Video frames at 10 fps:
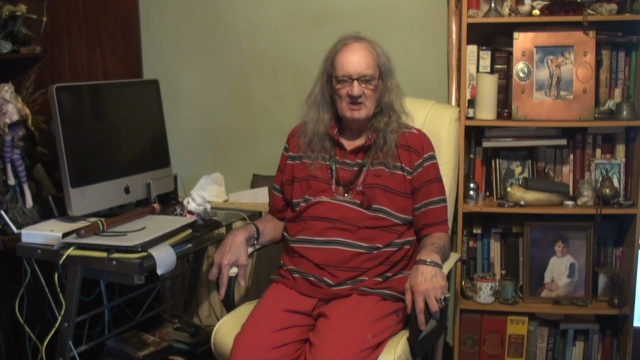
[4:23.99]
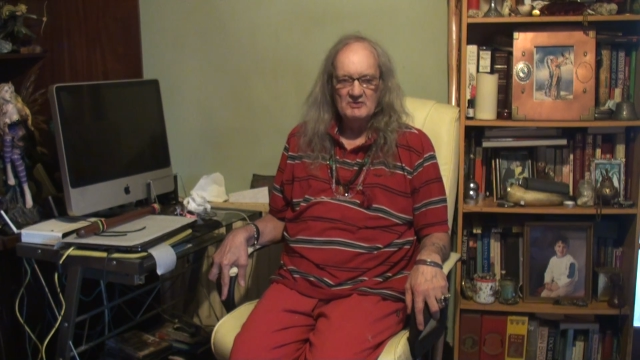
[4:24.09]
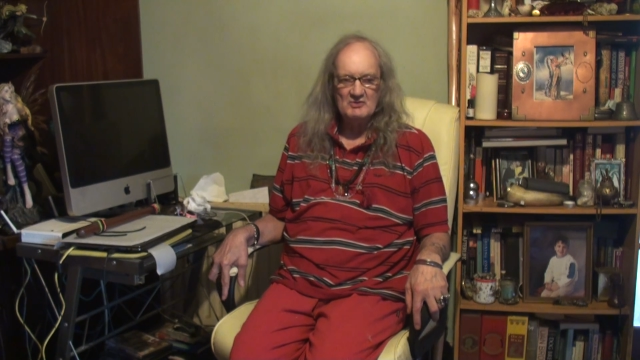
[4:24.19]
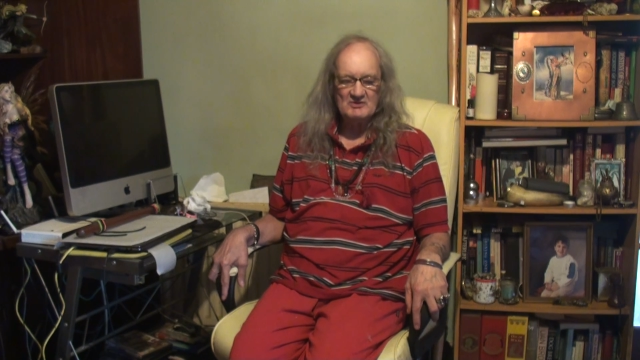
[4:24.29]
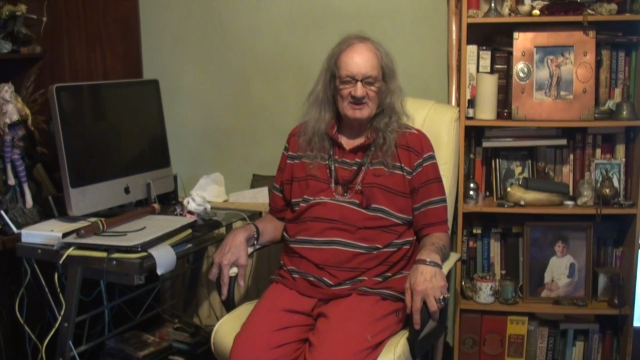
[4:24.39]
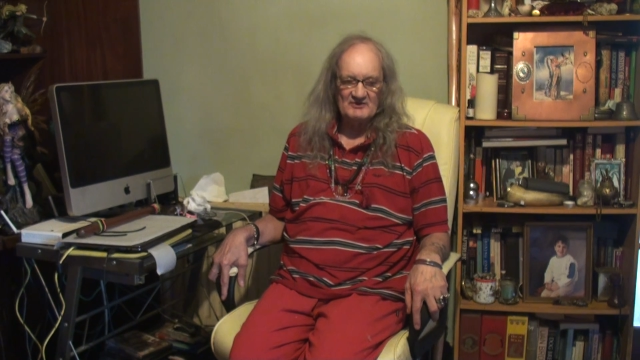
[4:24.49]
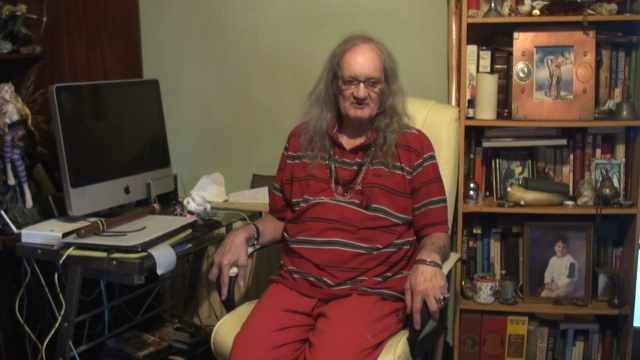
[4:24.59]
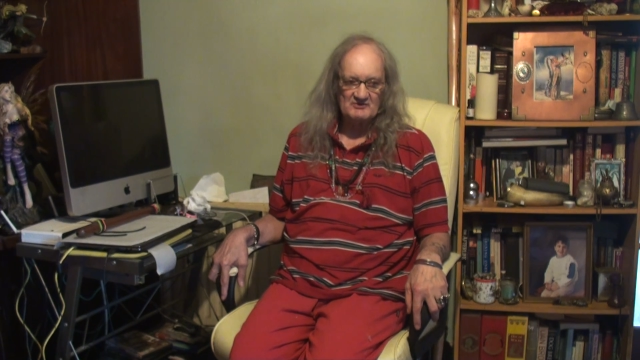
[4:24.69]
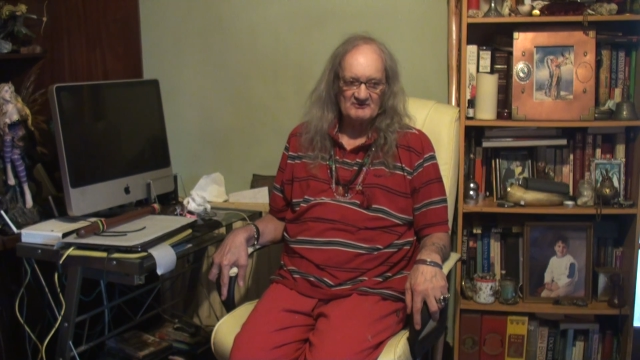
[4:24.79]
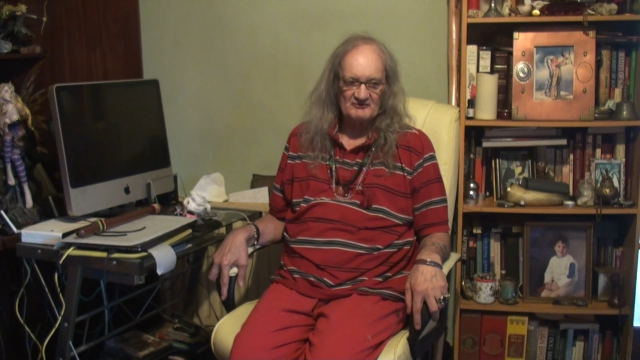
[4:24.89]
You'll get the
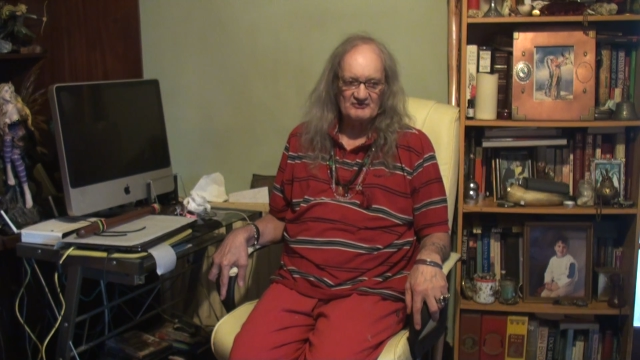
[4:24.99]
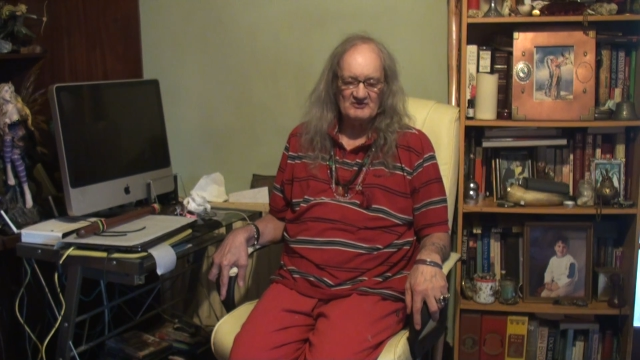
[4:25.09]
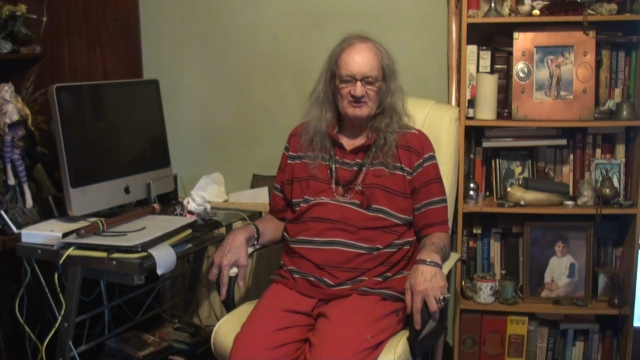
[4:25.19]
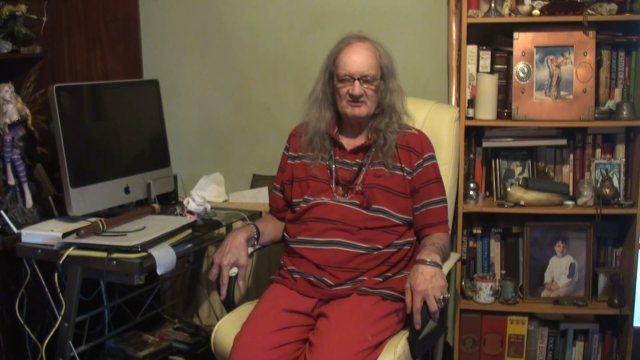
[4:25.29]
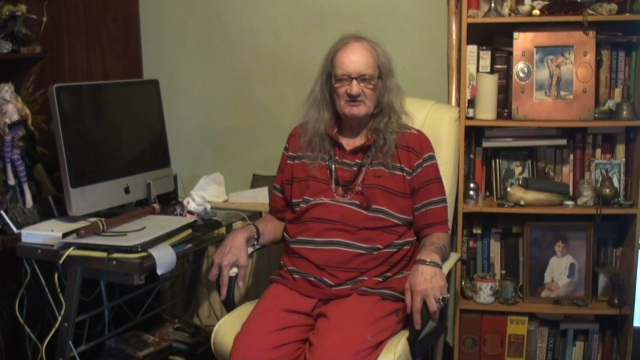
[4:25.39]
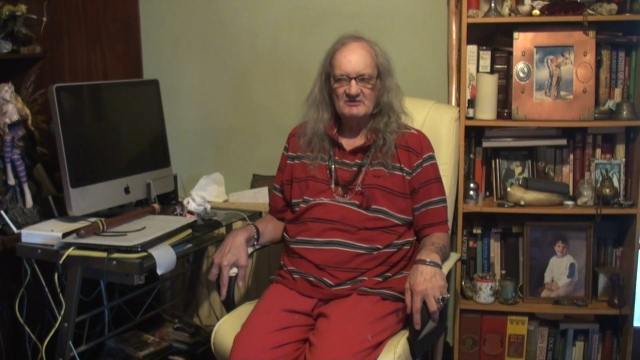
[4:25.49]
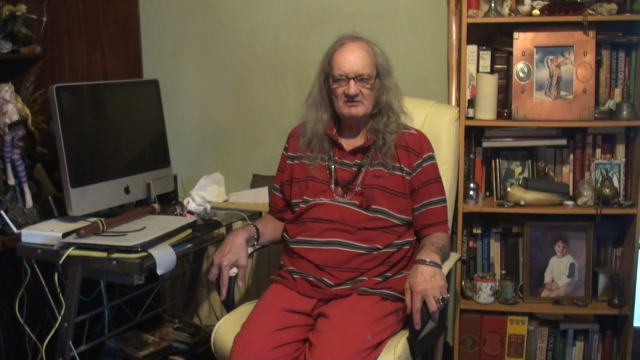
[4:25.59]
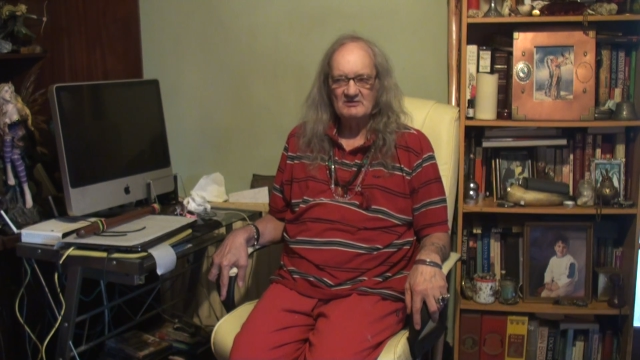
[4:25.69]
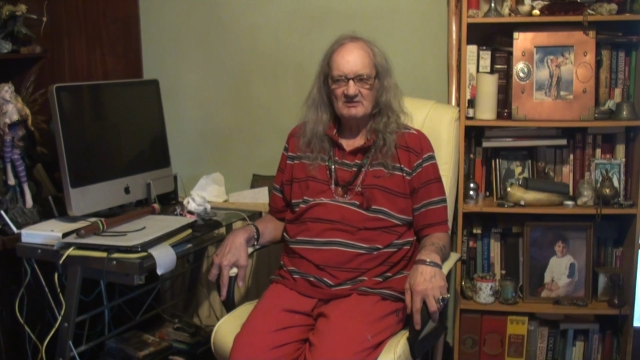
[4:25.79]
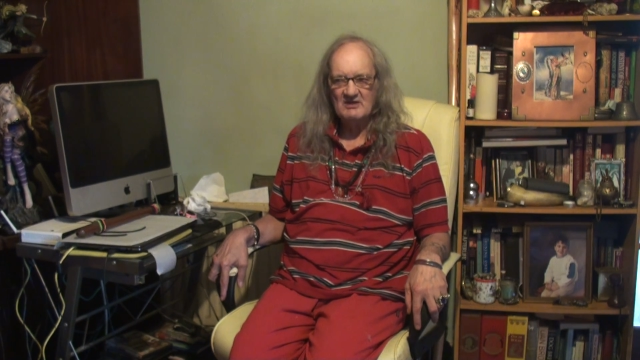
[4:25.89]
Christian,
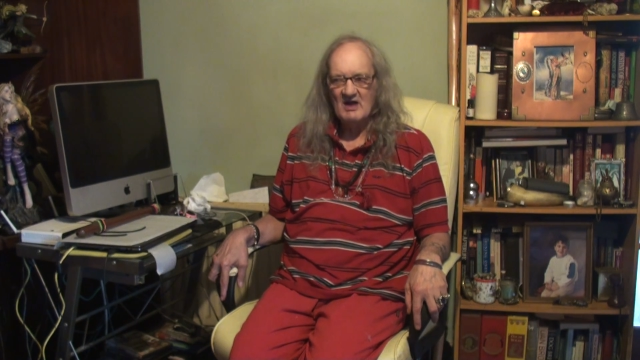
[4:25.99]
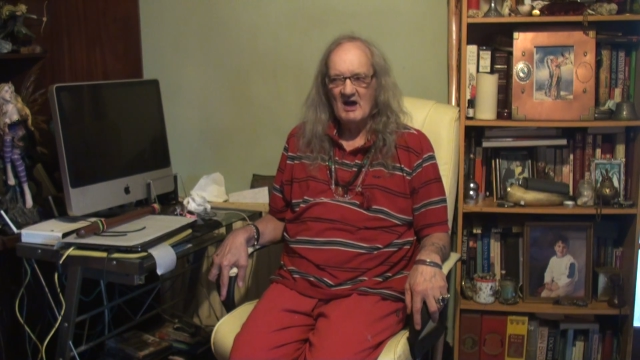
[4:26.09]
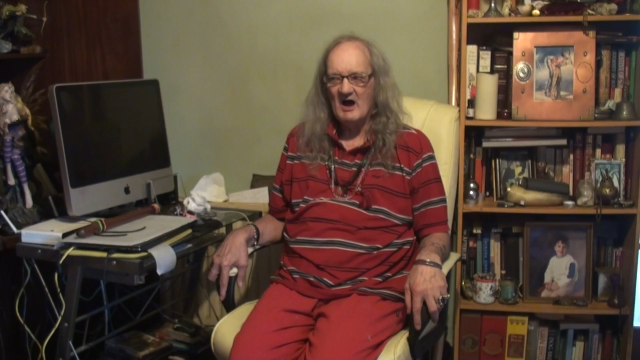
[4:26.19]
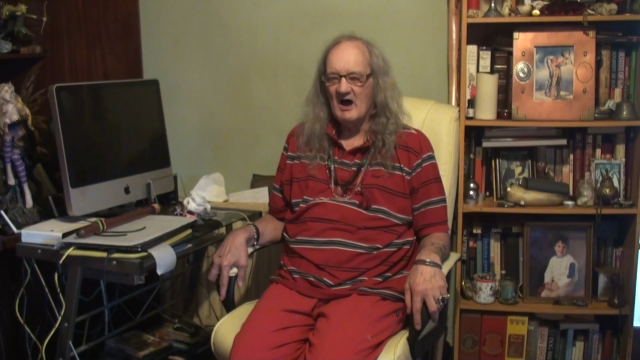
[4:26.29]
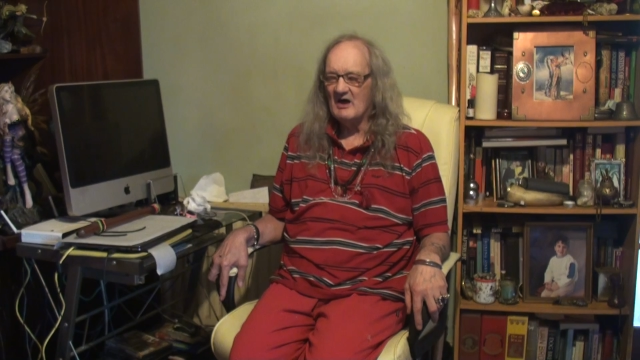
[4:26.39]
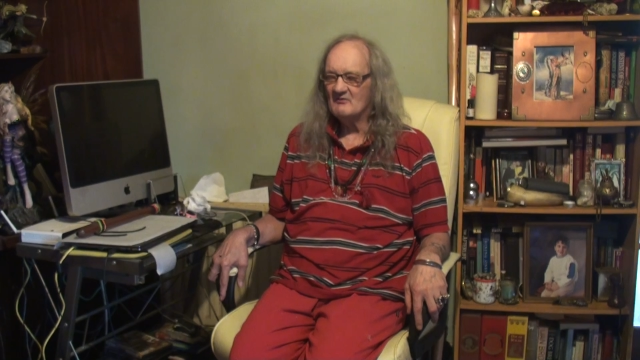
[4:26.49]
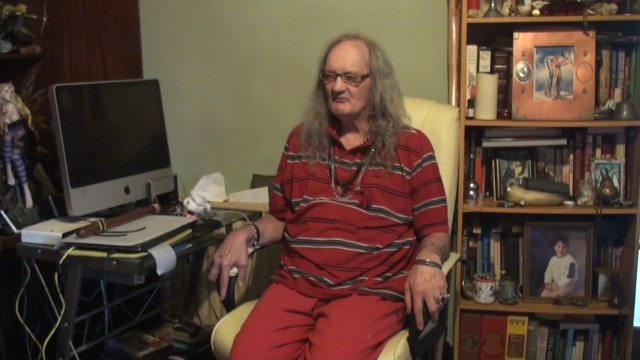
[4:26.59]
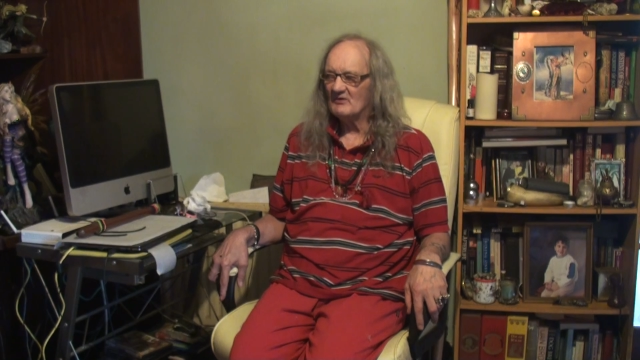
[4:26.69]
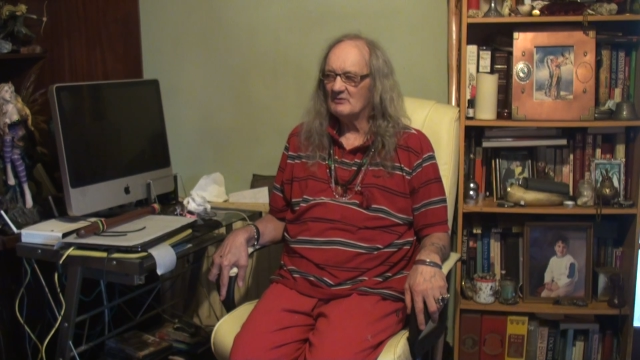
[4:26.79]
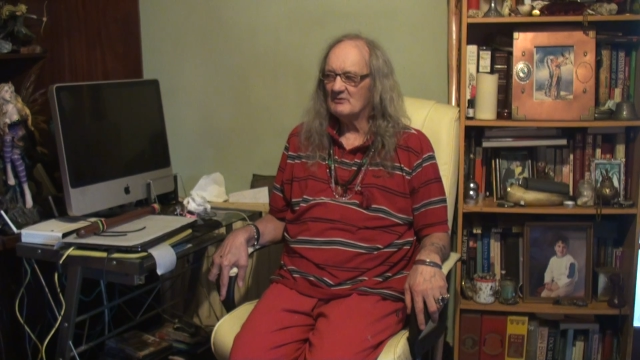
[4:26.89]
I'm
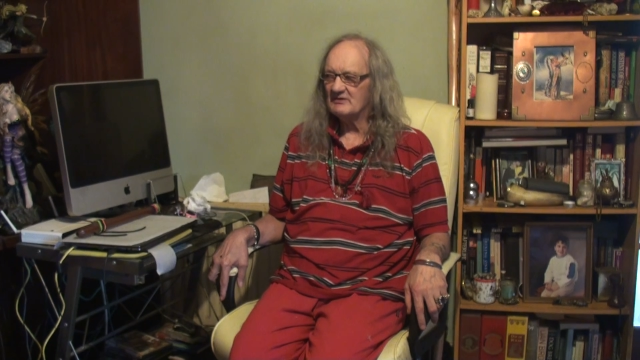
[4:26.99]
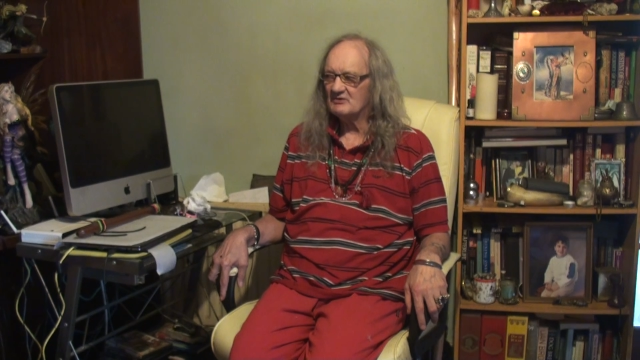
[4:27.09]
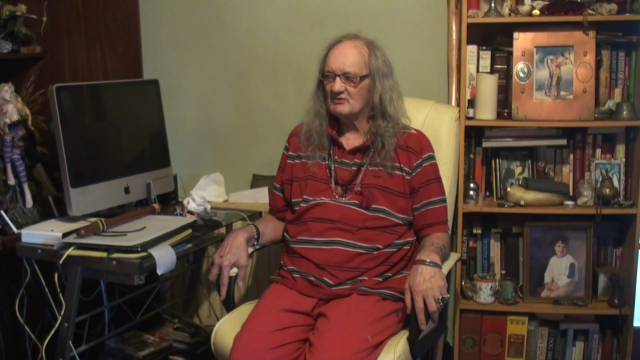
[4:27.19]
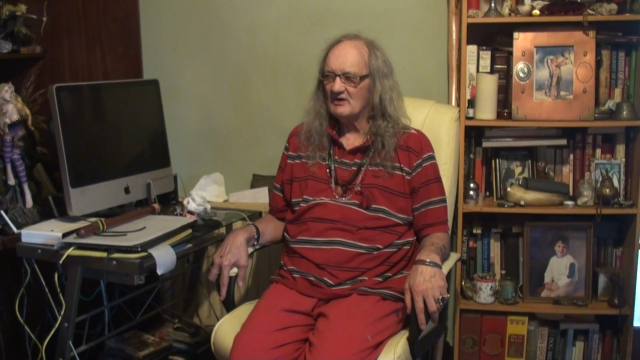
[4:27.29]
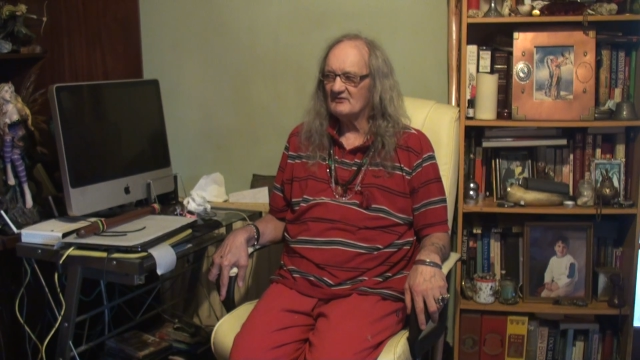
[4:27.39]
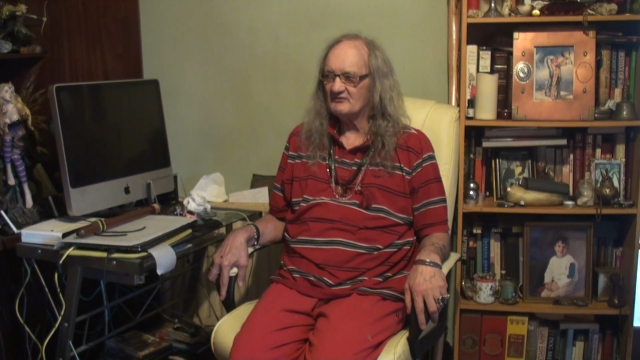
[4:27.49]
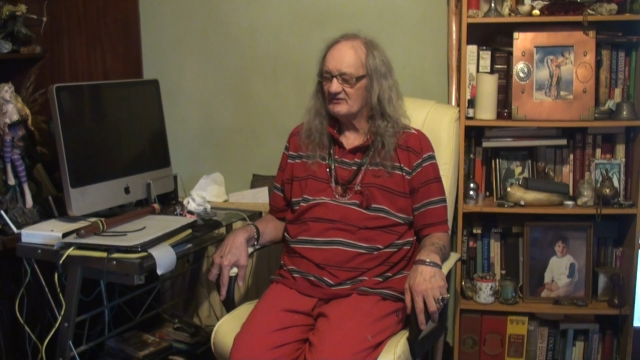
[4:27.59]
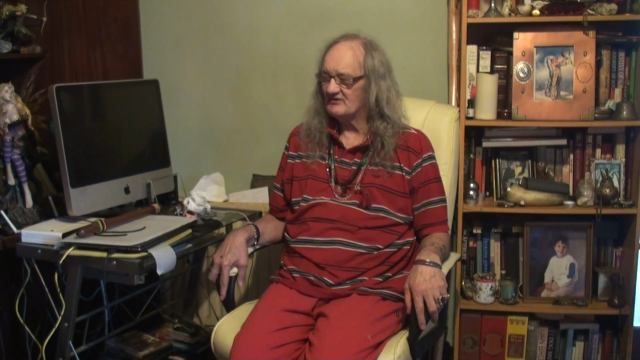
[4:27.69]
following Christ,